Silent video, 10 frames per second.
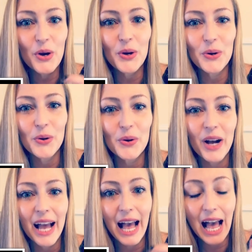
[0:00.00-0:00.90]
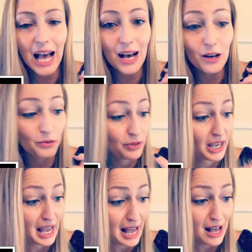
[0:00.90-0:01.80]
who have, they
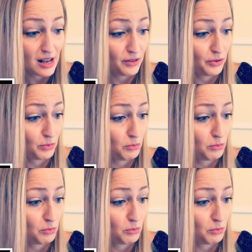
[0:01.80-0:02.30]
have